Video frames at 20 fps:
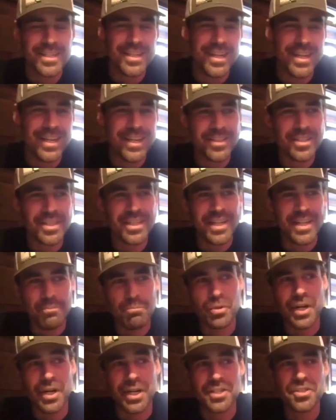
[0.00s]
And the name
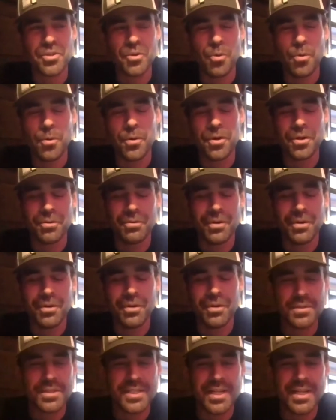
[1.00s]
Bricks Corner
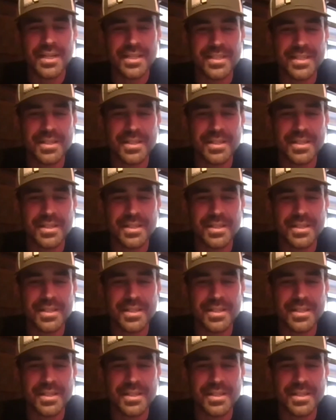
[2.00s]
represents